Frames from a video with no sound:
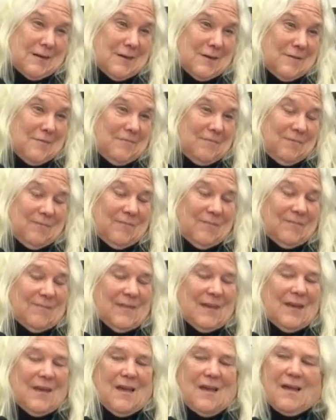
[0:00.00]
to you.
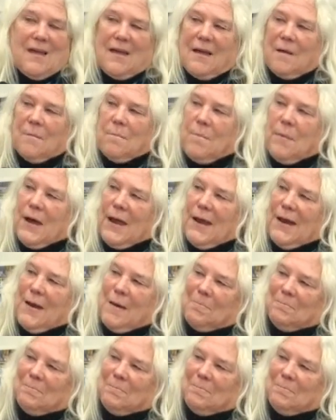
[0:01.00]
Yeah. Okay. But